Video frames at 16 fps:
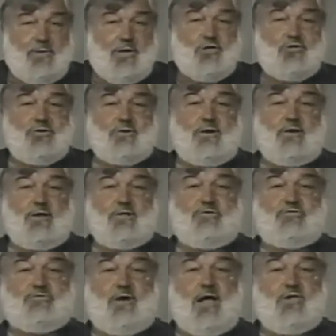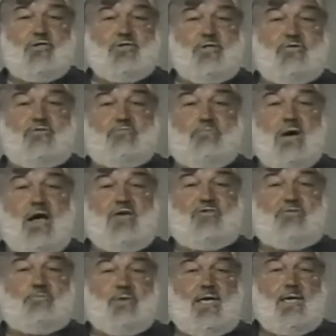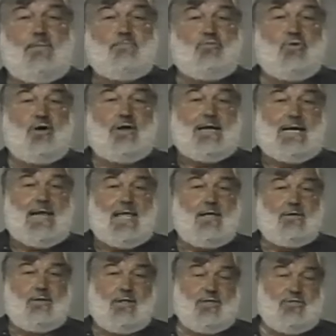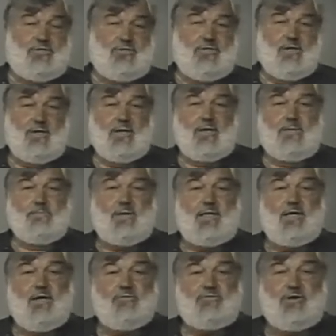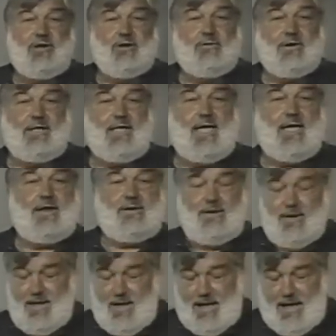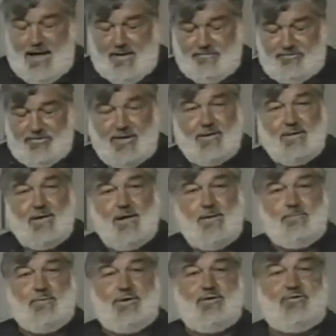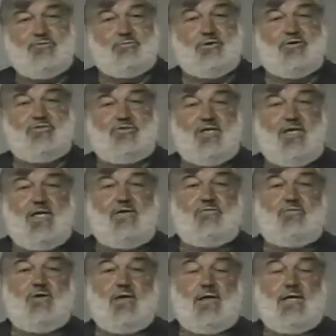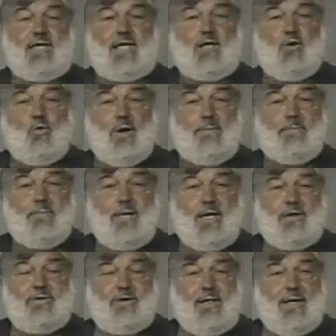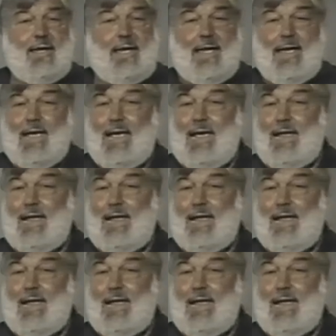operational instructions must be put in English. Because here again, I've seen companies receive equipment